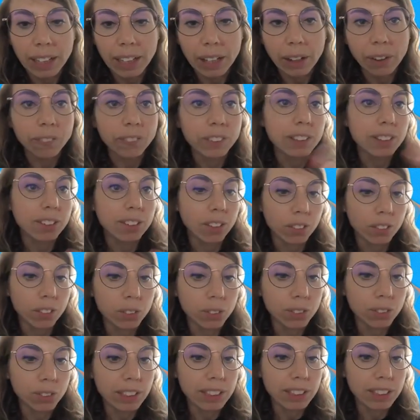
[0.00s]
with
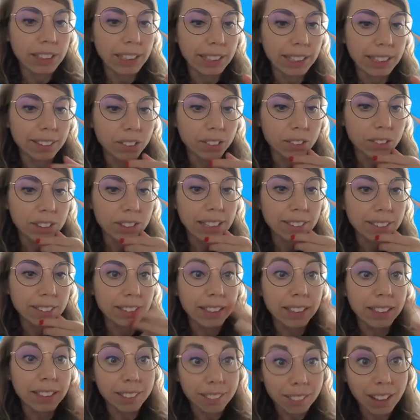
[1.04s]
obviously the
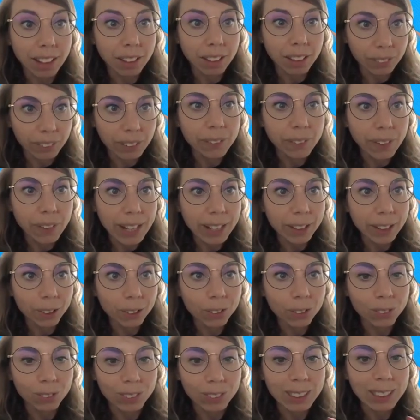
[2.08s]
tasks that are
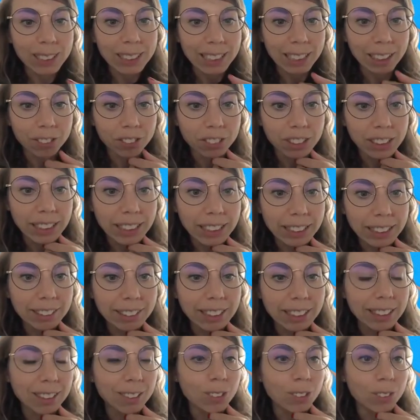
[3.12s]
required to declare
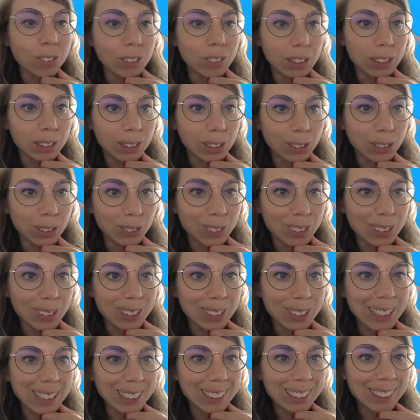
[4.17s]
vNext as a release
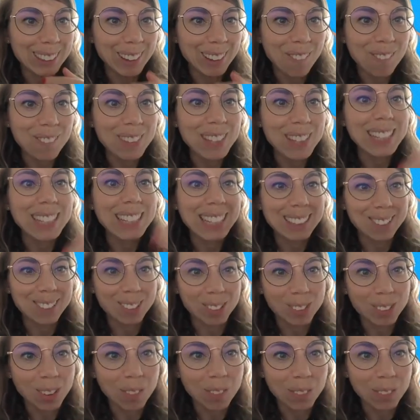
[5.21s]
candidate being at
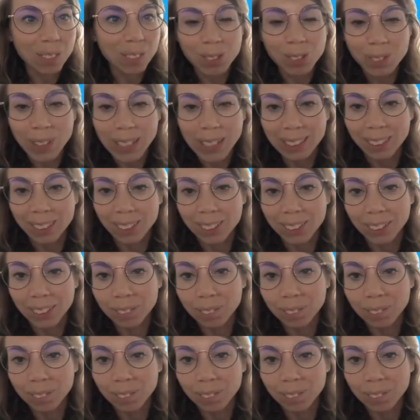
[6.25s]
the top of the backlog.